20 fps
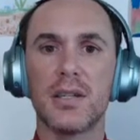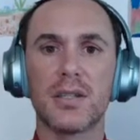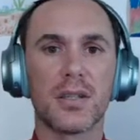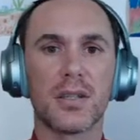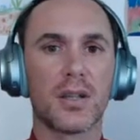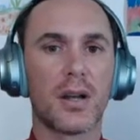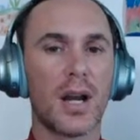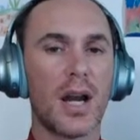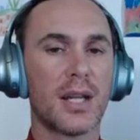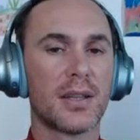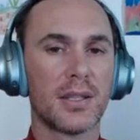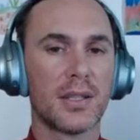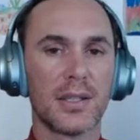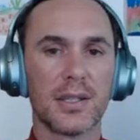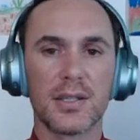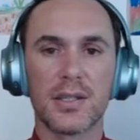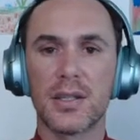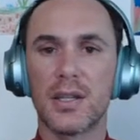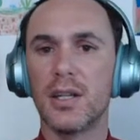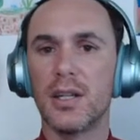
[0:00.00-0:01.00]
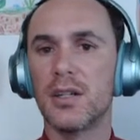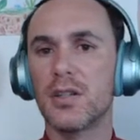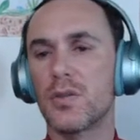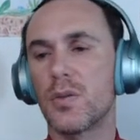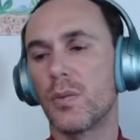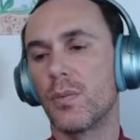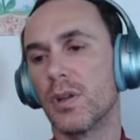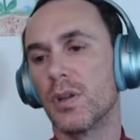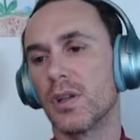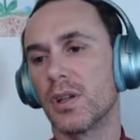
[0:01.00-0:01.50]
gratis. Here's
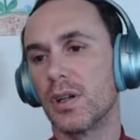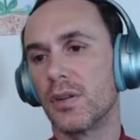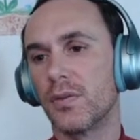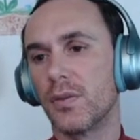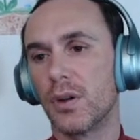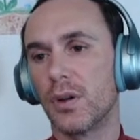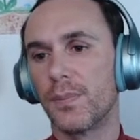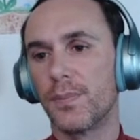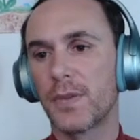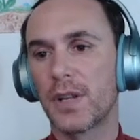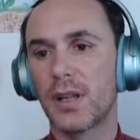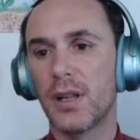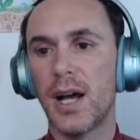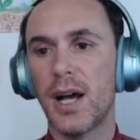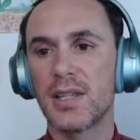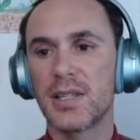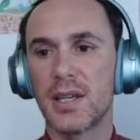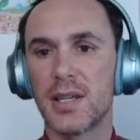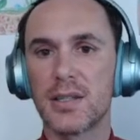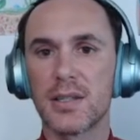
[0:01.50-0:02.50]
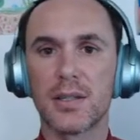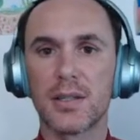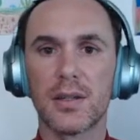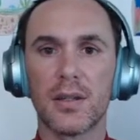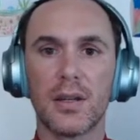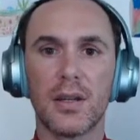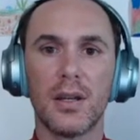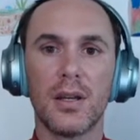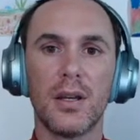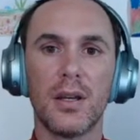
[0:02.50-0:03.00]
what we're looking for, clases,
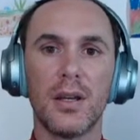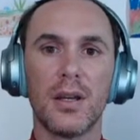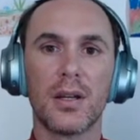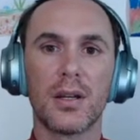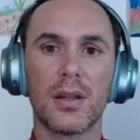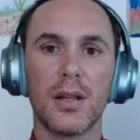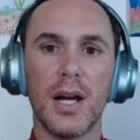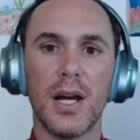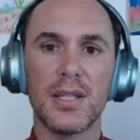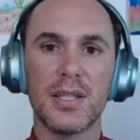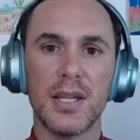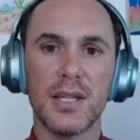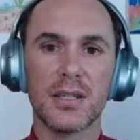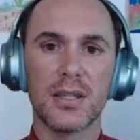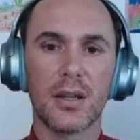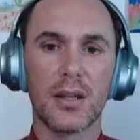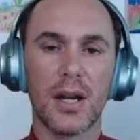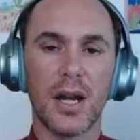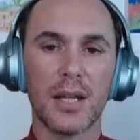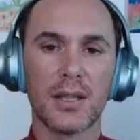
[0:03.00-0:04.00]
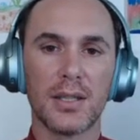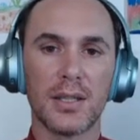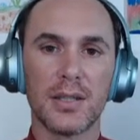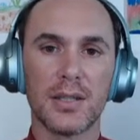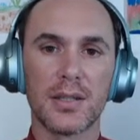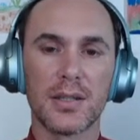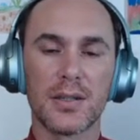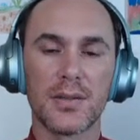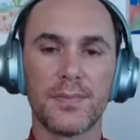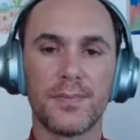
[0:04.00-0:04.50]
clases
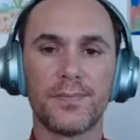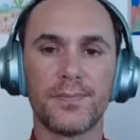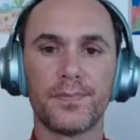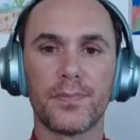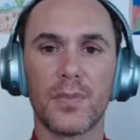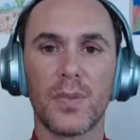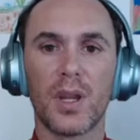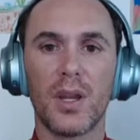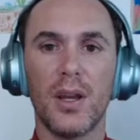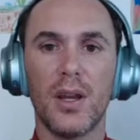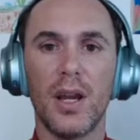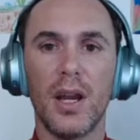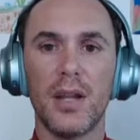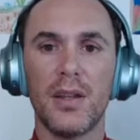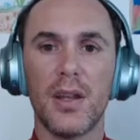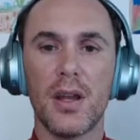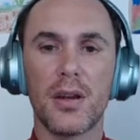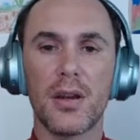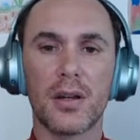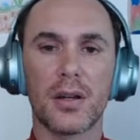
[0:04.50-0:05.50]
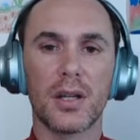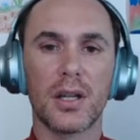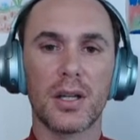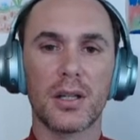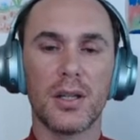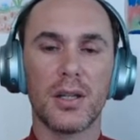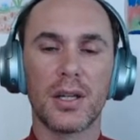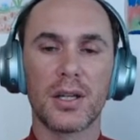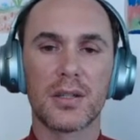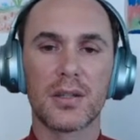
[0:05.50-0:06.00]
gratis. And then you're going to
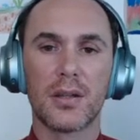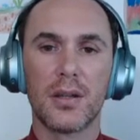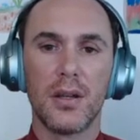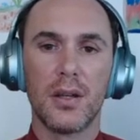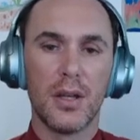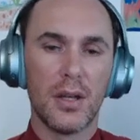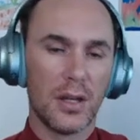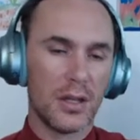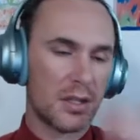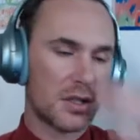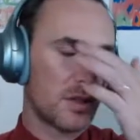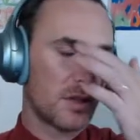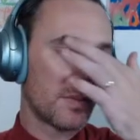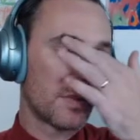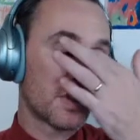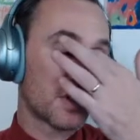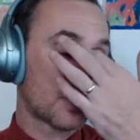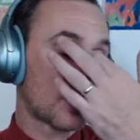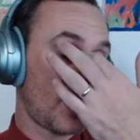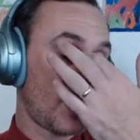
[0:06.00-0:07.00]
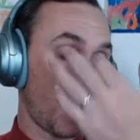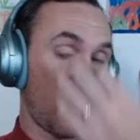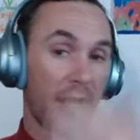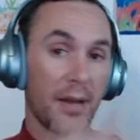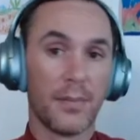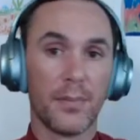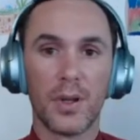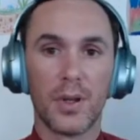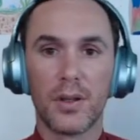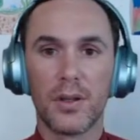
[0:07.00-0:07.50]
click
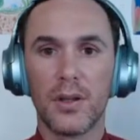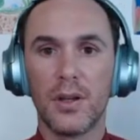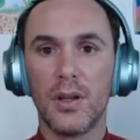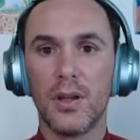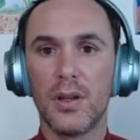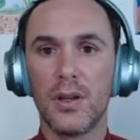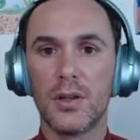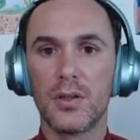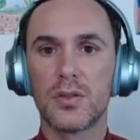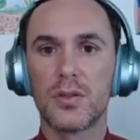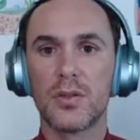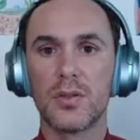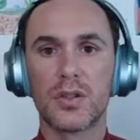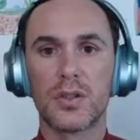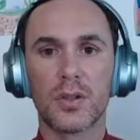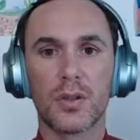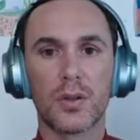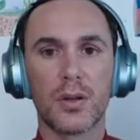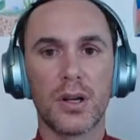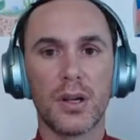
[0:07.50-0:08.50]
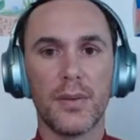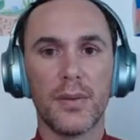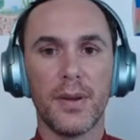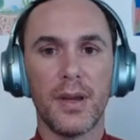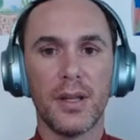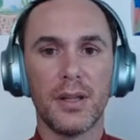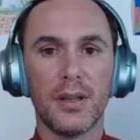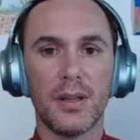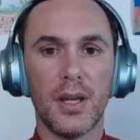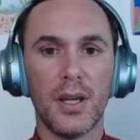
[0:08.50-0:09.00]
subscribe,
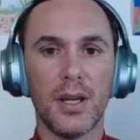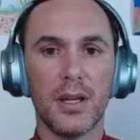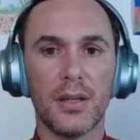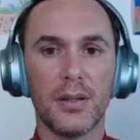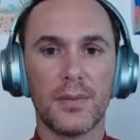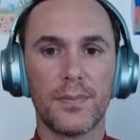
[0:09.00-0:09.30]
suscríbete,